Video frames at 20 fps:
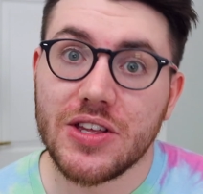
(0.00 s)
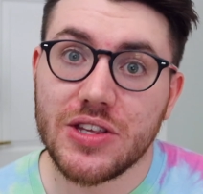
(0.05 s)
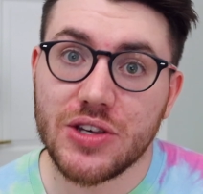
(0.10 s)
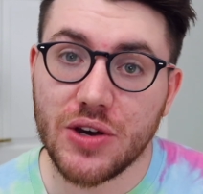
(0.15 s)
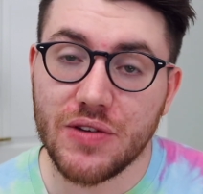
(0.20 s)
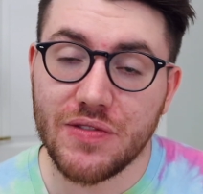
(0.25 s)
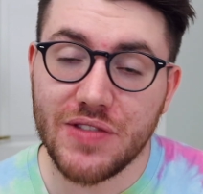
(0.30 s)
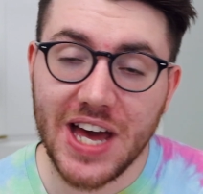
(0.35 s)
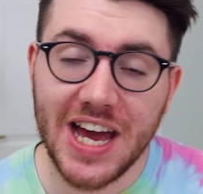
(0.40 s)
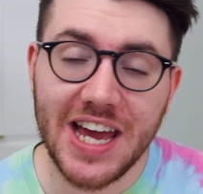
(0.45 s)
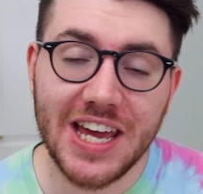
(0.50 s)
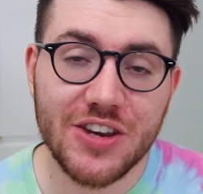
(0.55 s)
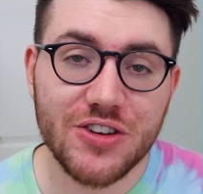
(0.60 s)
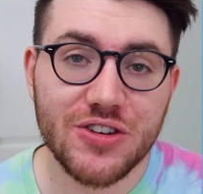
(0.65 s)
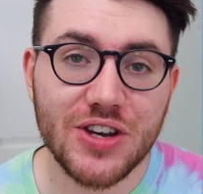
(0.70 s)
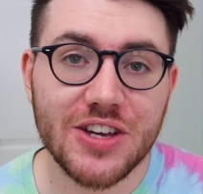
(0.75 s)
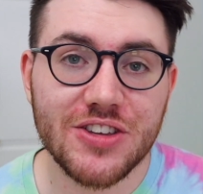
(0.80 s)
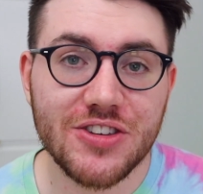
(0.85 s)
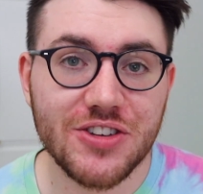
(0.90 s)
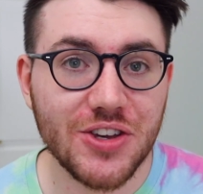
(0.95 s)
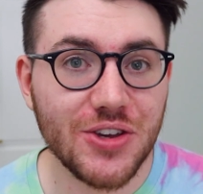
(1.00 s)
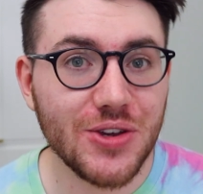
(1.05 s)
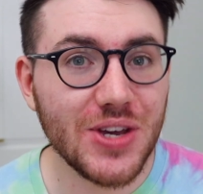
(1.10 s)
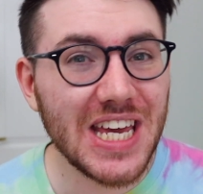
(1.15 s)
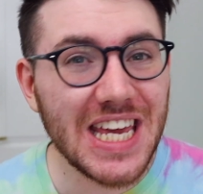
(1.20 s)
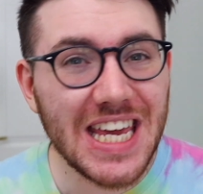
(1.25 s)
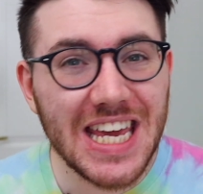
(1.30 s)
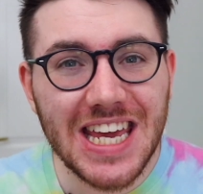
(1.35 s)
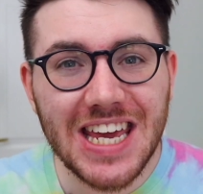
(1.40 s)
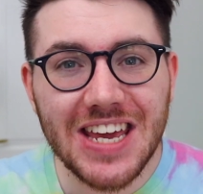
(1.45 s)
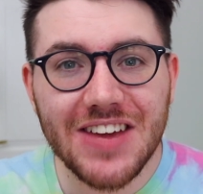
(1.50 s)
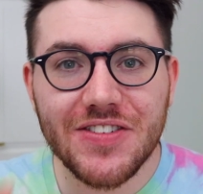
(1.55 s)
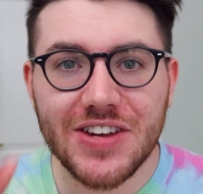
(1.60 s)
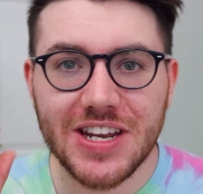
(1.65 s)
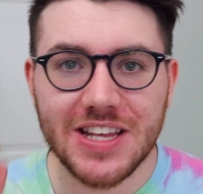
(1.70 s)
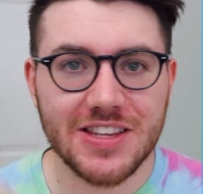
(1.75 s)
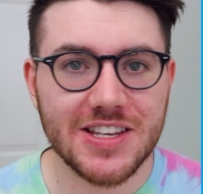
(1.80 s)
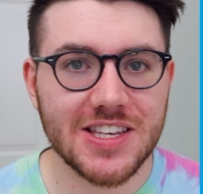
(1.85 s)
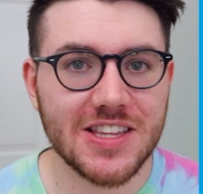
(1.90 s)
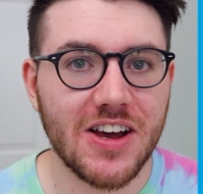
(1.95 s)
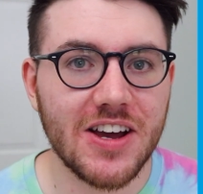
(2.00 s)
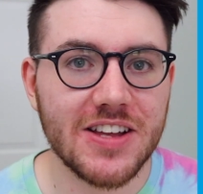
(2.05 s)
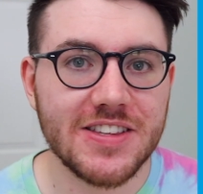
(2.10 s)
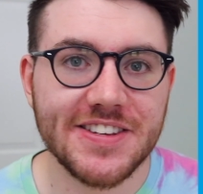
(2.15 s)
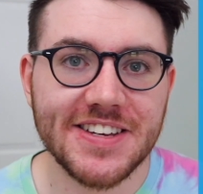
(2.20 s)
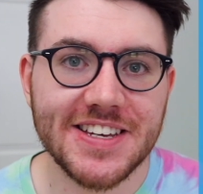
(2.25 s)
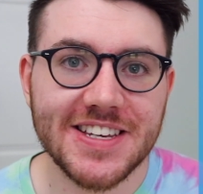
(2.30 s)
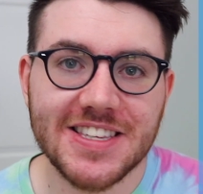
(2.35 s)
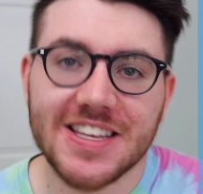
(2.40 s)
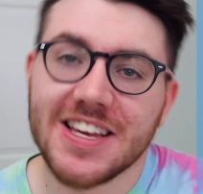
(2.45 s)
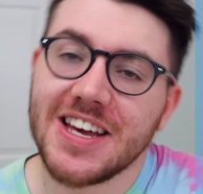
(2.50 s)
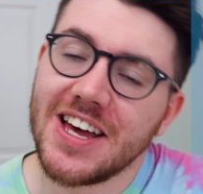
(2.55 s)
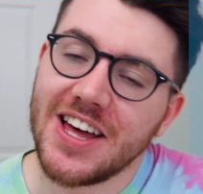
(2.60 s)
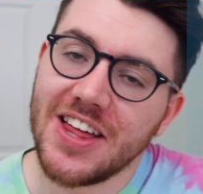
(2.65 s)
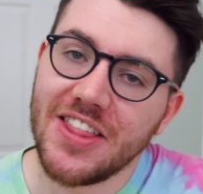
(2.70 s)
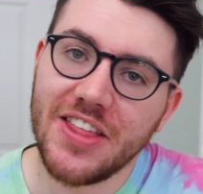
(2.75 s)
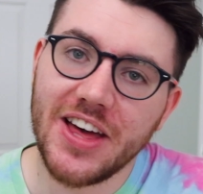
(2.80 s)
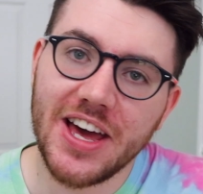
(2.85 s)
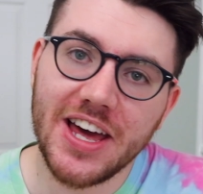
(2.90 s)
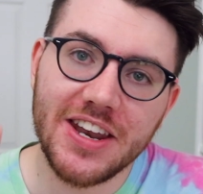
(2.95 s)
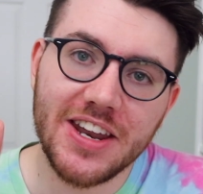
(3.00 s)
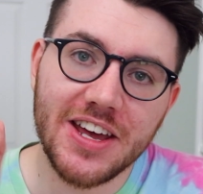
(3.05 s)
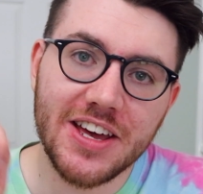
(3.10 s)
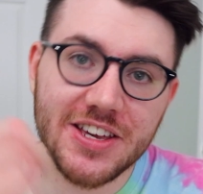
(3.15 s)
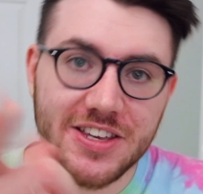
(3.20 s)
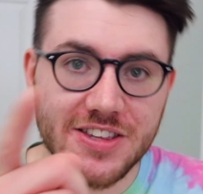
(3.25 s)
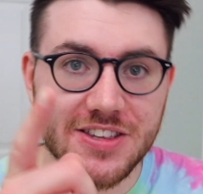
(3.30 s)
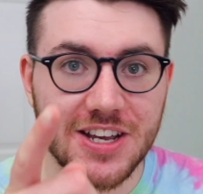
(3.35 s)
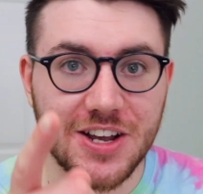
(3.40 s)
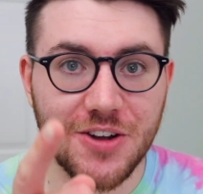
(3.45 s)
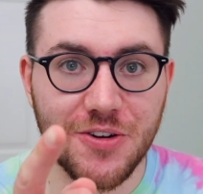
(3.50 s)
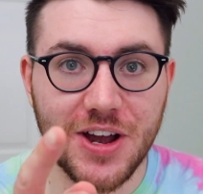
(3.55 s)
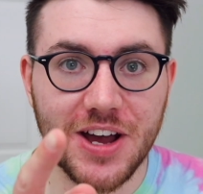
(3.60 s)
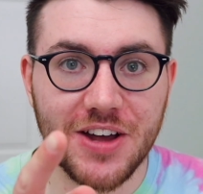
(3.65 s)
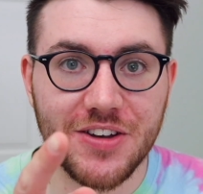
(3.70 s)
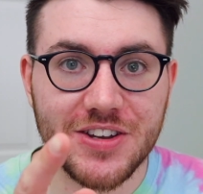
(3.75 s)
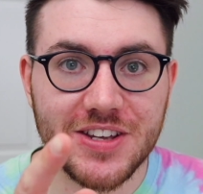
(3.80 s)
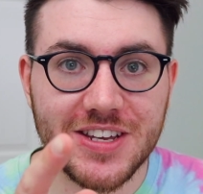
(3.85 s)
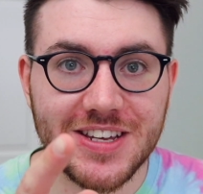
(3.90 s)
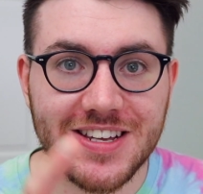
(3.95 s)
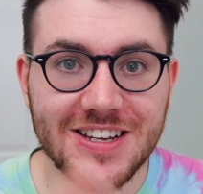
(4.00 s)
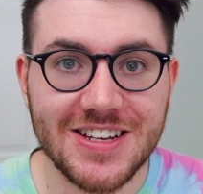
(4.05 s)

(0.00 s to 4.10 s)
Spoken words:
So if that interests you even in the slightest, then stick around.